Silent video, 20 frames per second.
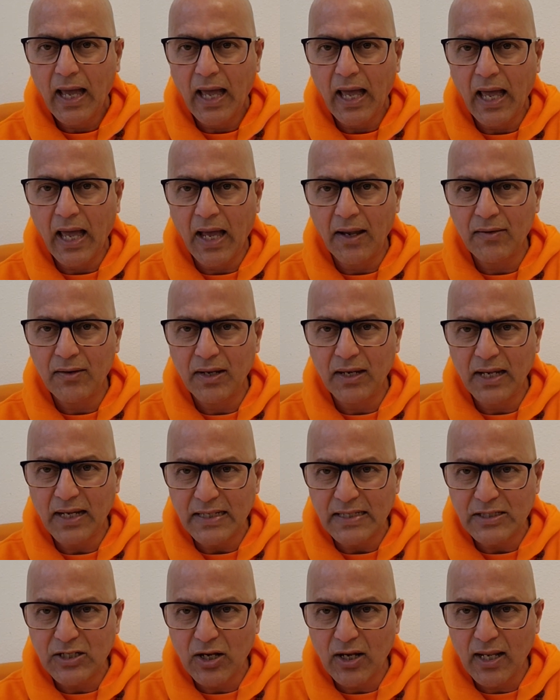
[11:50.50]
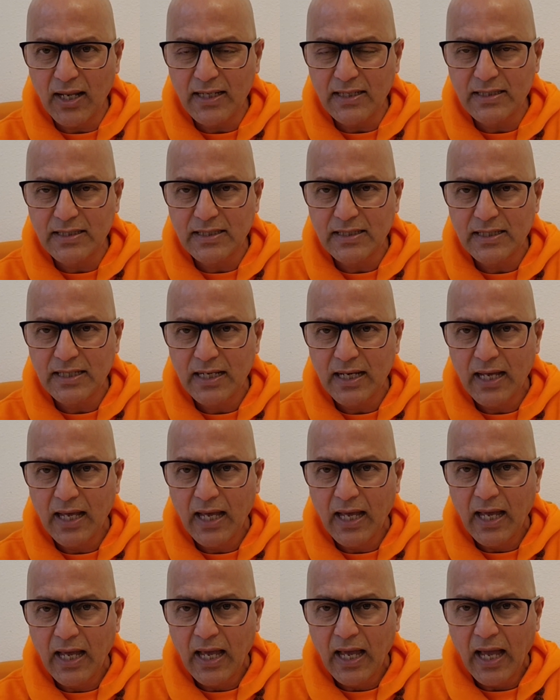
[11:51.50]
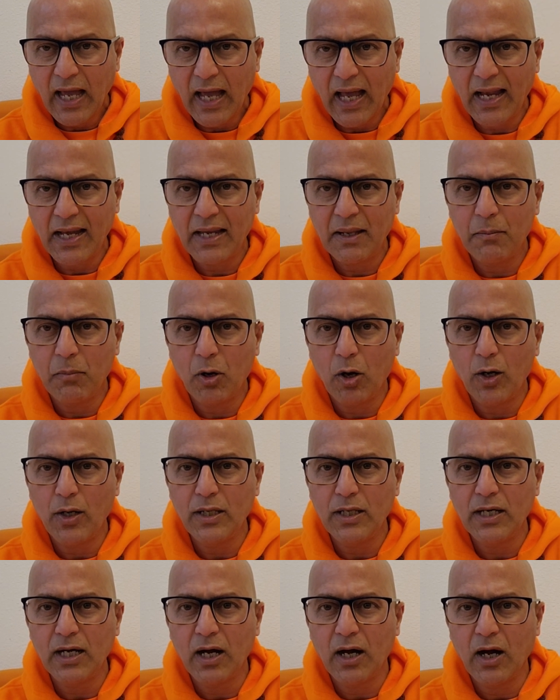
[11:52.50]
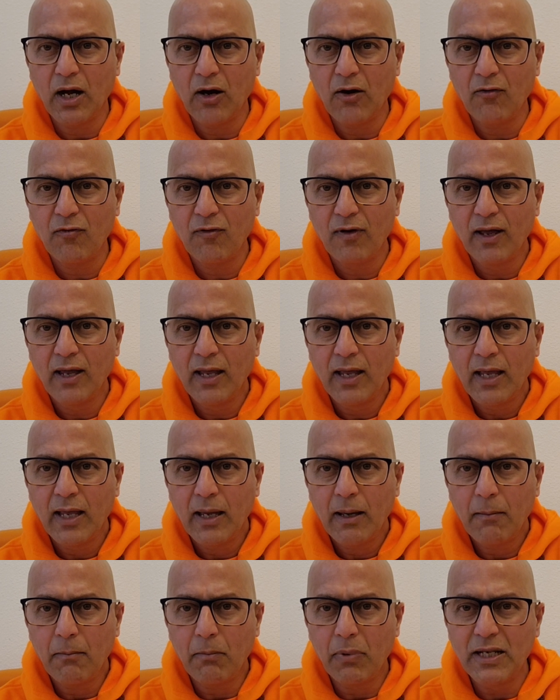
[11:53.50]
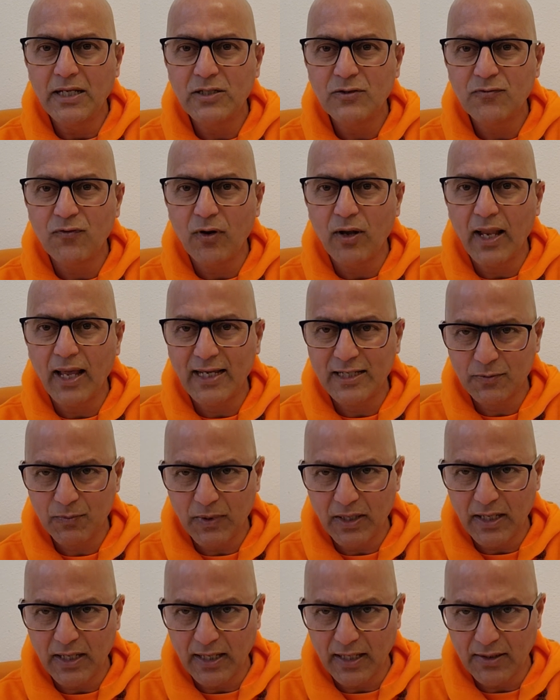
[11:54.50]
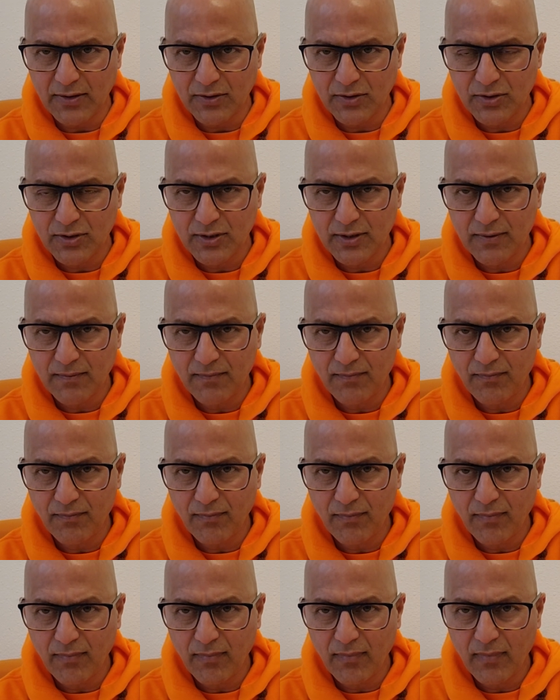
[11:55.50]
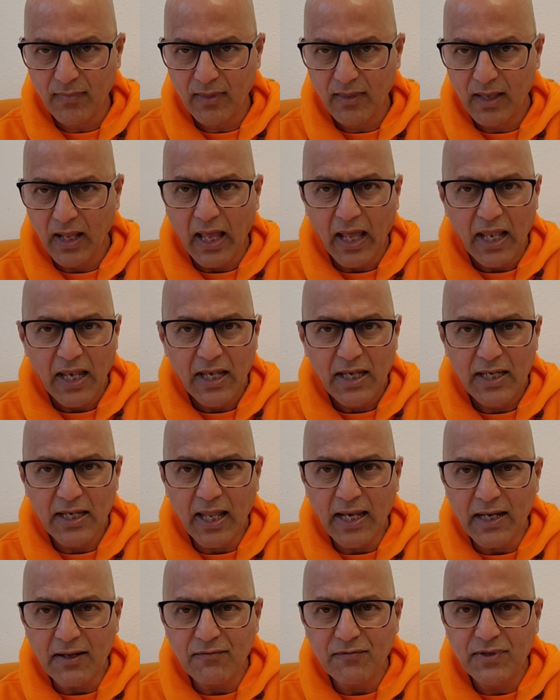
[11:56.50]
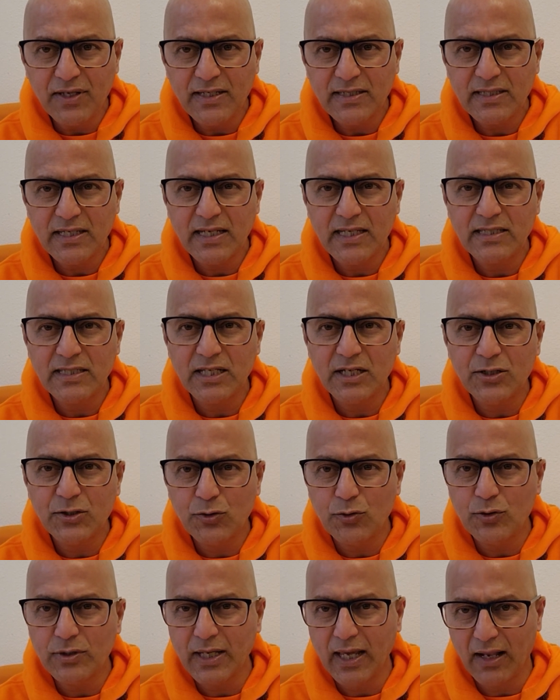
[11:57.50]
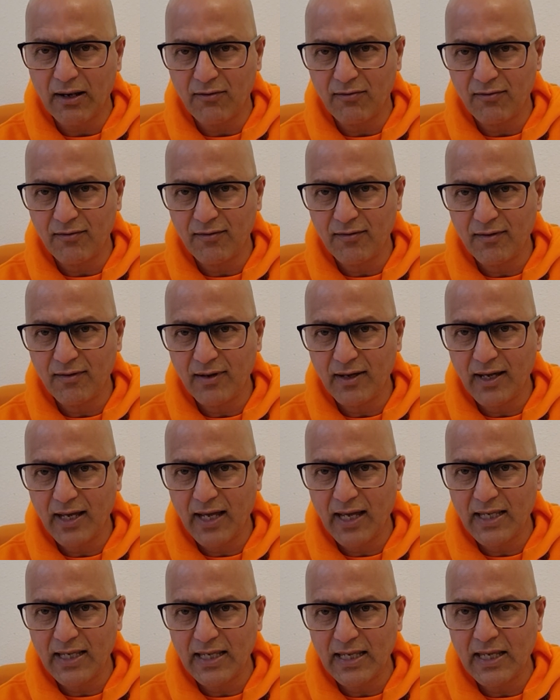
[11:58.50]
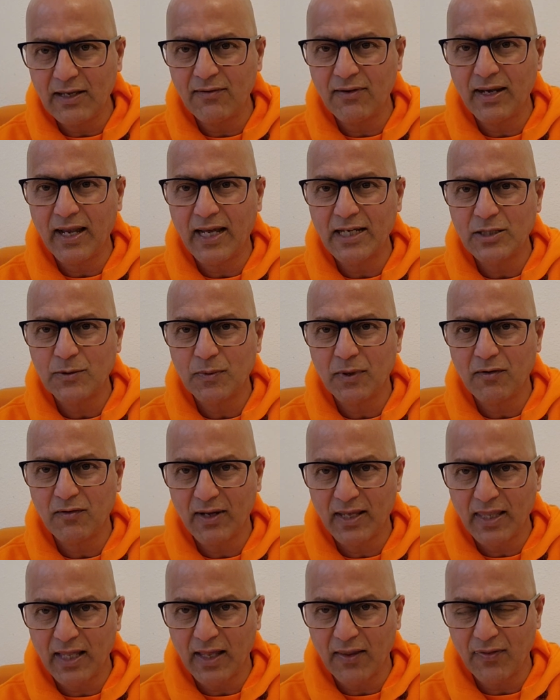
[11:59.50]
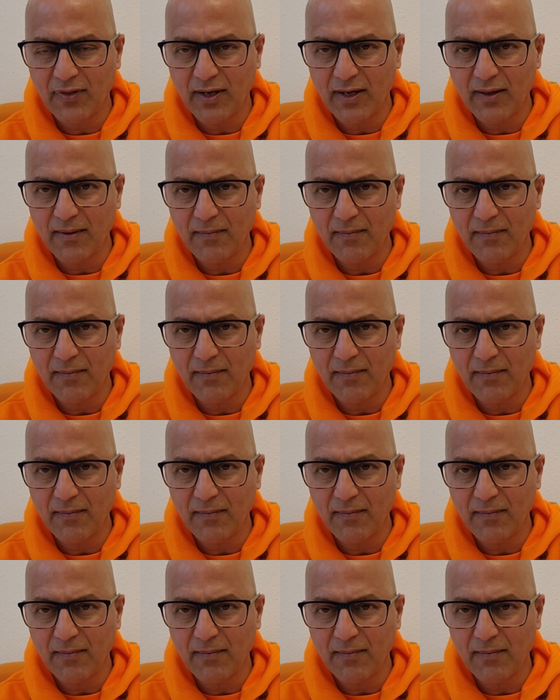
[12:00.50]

and an intellect, and a body of blissful experience. None of this is the true self, even as per Vedanta.